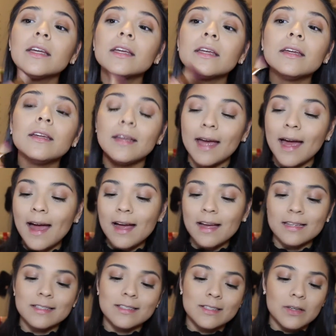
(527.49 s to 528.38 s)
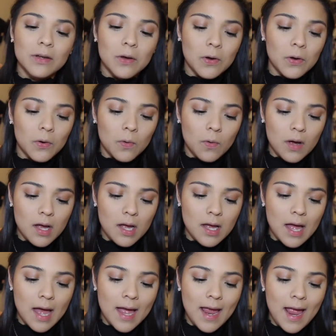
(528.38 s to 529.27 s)
yeah, so
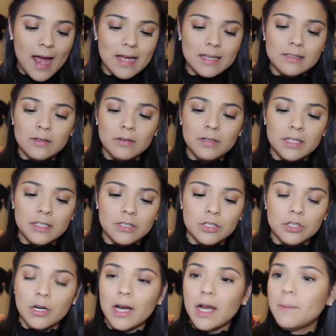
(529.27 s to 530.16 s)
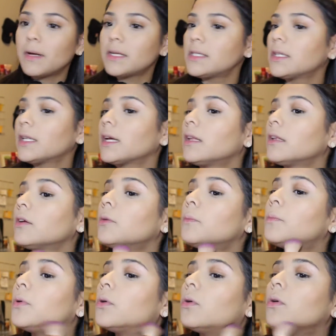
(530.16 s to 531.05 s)
I asked on Instagram, I did like a
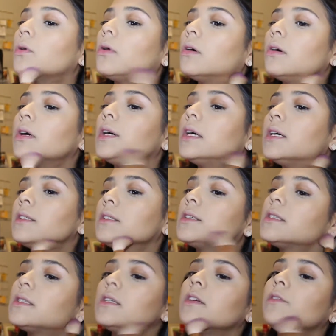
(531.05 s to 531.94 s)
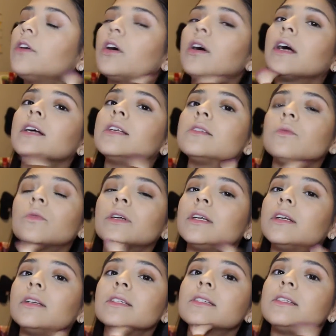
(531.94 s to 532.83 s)
little poll to see if y'all guys
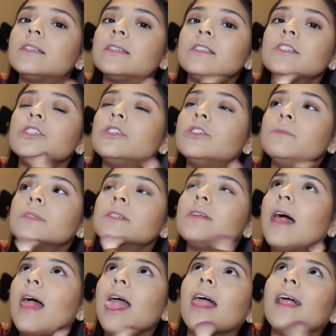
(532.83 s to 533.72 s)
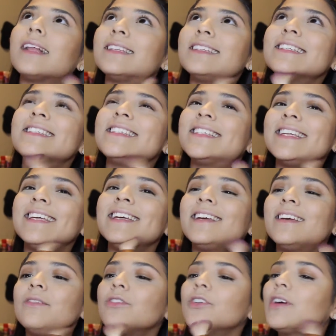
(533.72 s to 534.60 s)
wanted to
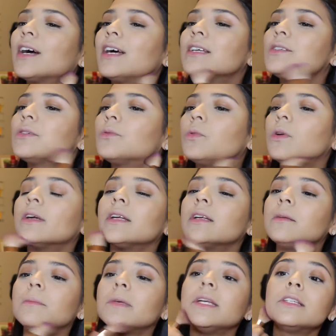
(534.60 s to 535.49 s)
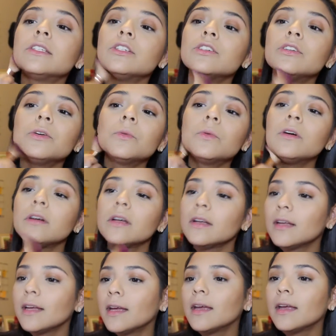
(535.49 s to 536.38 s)
see if you guys wanted me to do
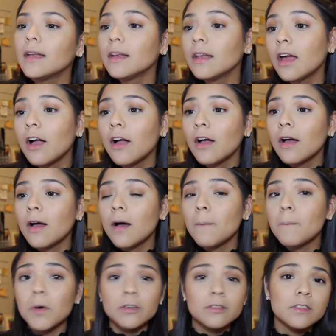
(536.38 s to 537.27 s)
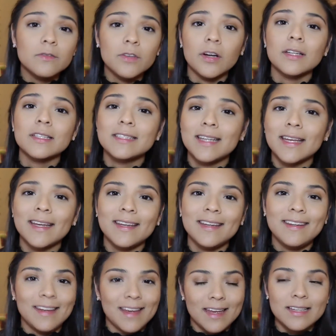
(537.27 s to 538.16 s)
one, and most of y'all said
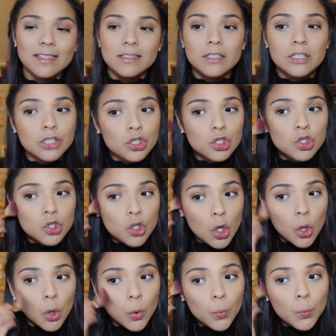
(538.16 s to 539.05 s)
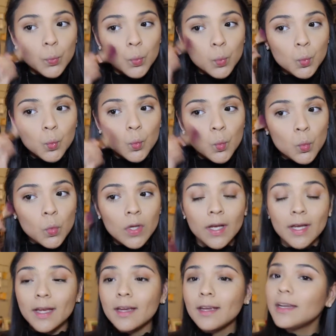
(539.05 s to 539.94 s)
yes. So
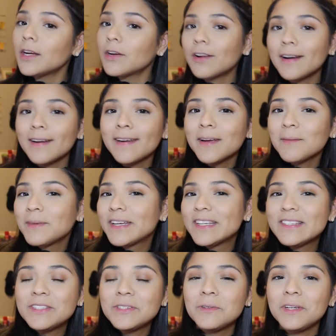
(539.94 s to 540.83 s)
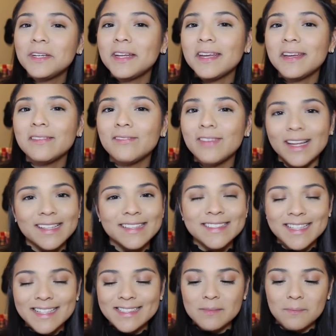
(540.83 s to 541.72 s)
here I am doing a
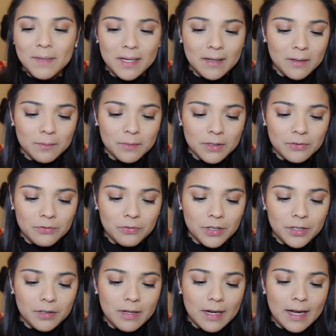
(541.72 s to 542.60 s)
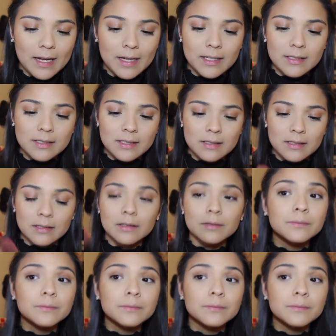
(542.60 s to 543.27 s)
Valentine's makeup look for you guys.